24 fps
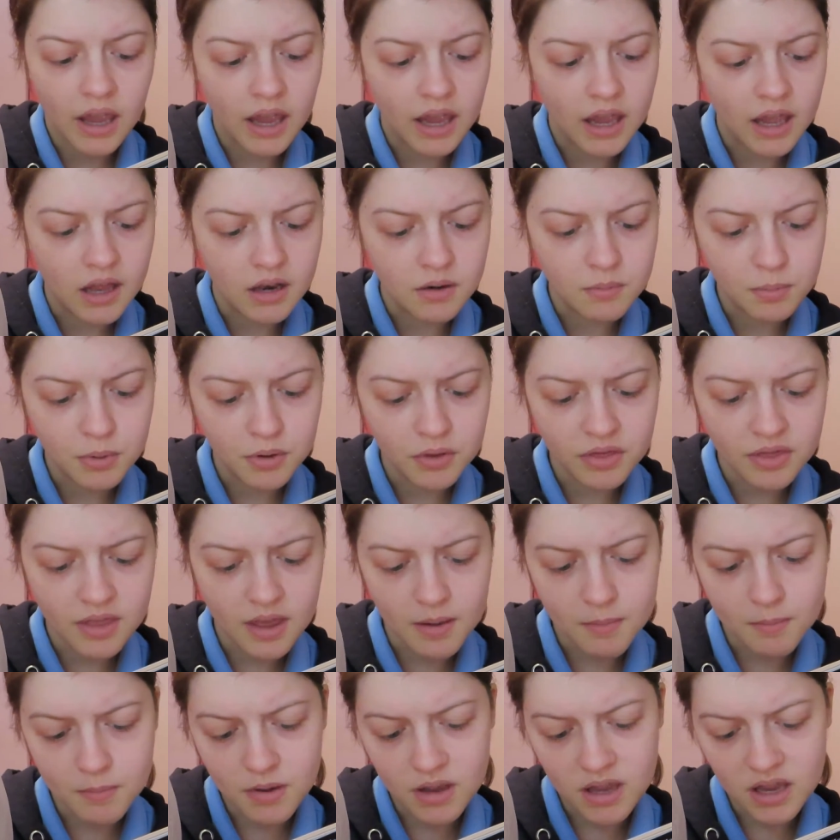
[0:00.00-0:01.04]
and put
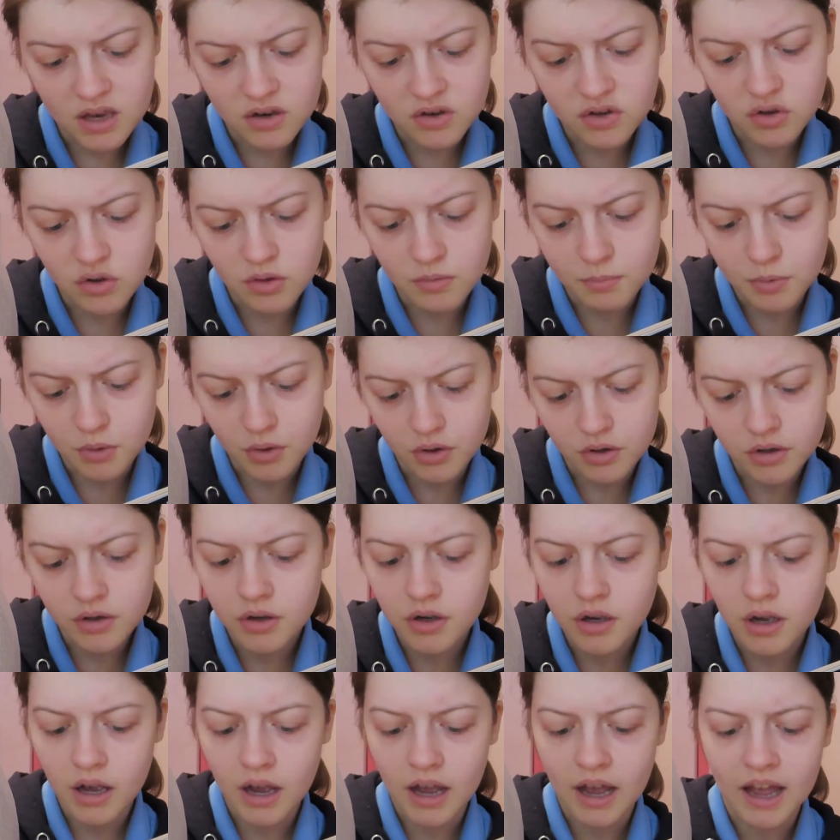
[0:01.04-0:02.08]
them into the book